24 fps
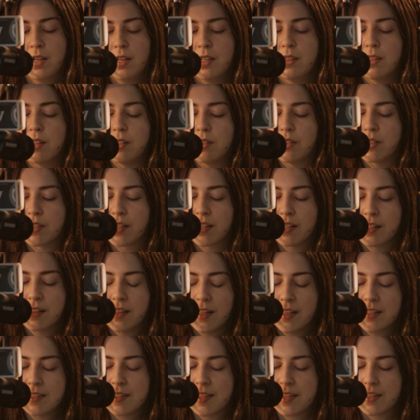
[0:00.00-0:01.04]
The
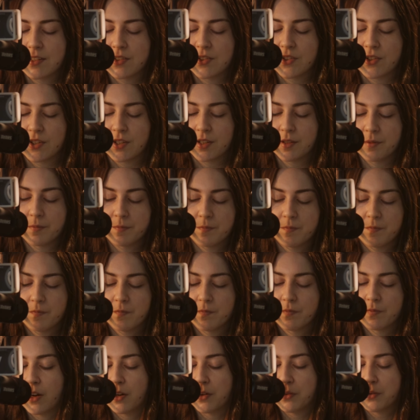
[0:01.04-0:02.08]
looking-glass answered,
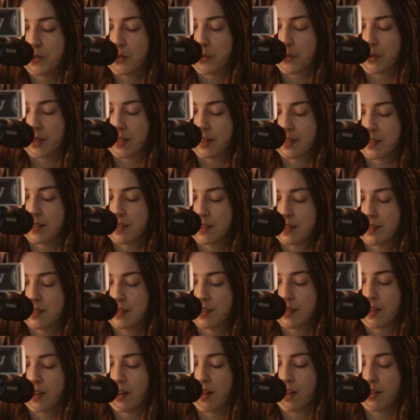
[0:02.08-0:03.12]
"O Queen,
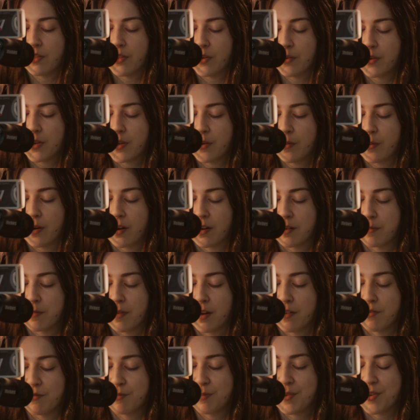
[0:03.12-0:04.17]
although you are
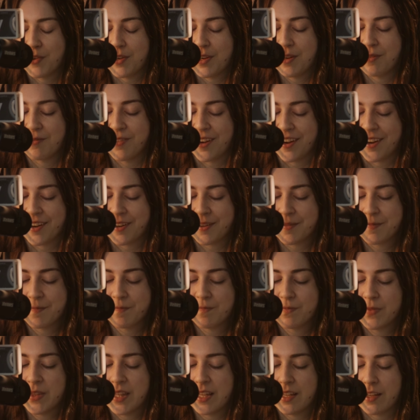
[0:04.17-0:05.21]
of beauty rare,
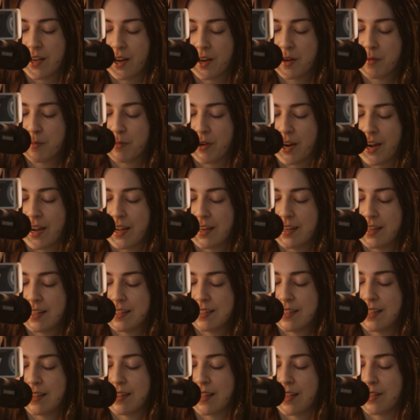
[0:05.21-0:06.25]
the young bride
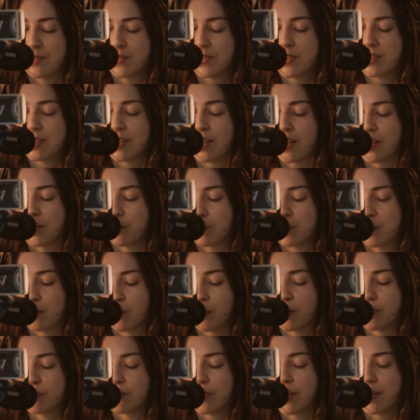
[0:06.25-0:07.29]
is 1,000 times
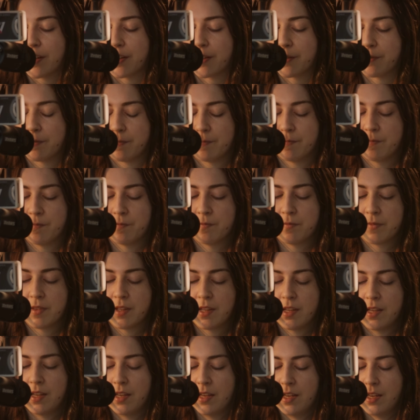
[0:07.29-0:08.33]
more fair."
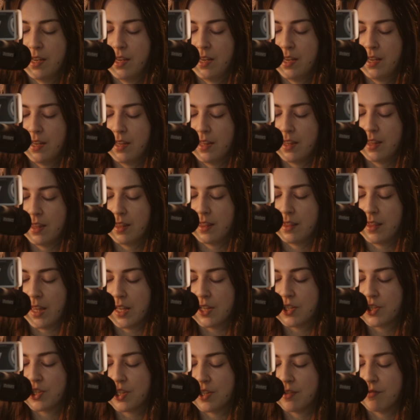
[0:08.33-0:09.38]

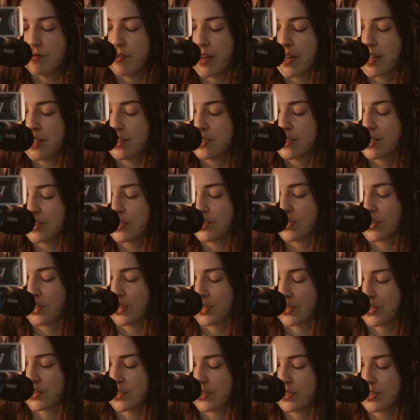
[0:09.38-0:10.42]
Then she railed and
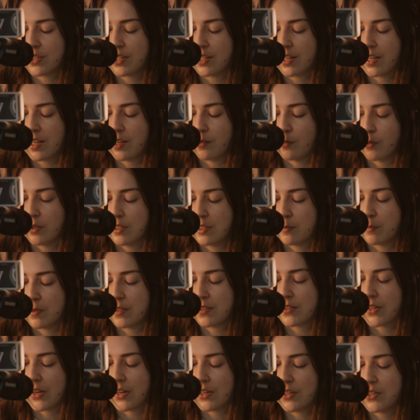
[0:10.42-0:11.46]
cursed, and was
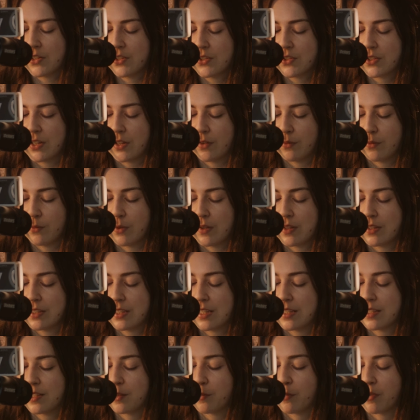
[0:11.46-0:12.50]
beside herself with
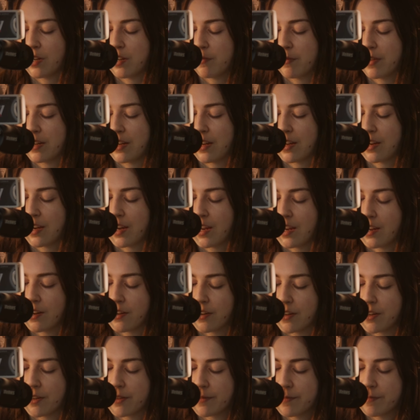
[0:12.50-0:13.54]
disappointment and
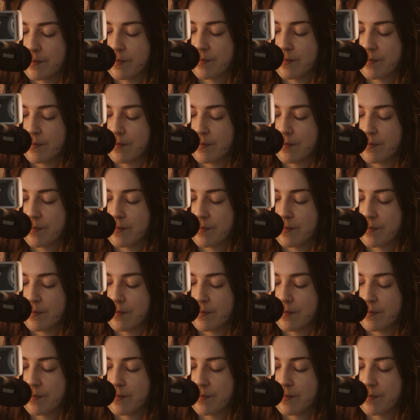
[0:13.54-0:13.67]
anger.